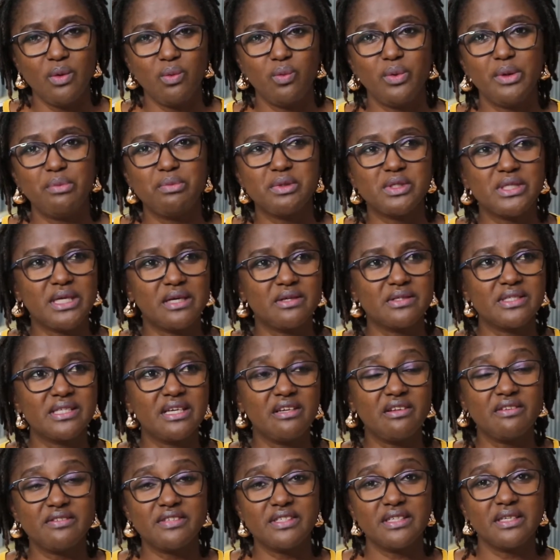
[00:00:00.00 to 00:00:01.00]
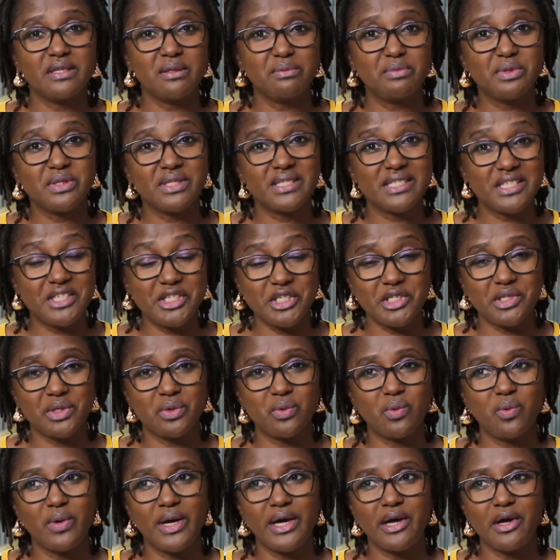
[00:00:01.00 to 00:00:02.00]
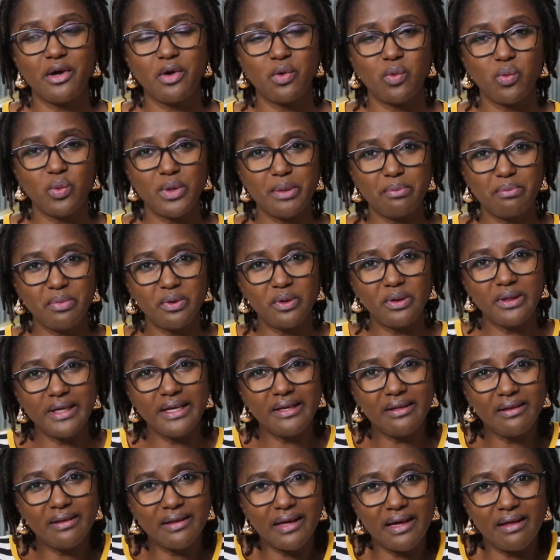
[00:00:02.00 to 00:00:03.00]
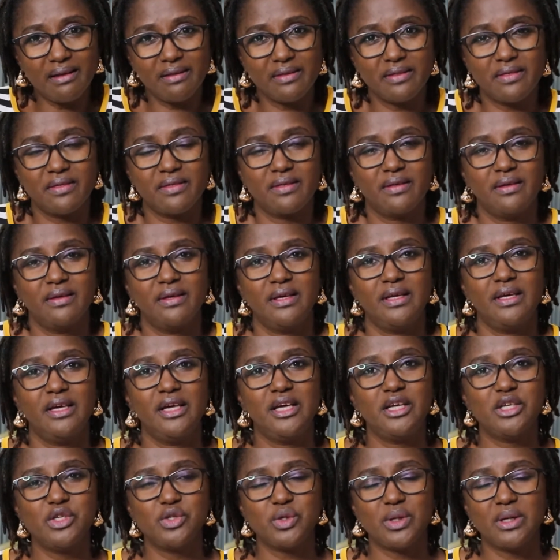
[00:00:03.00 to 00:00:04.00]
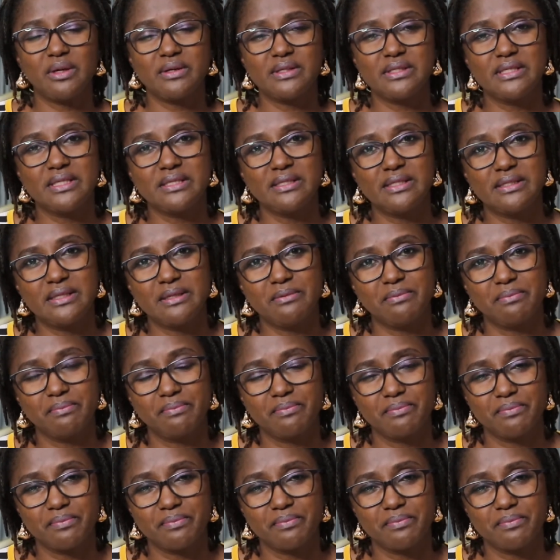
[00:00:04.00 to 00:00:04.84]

We put ourselves in a position where we pull ill health into our system.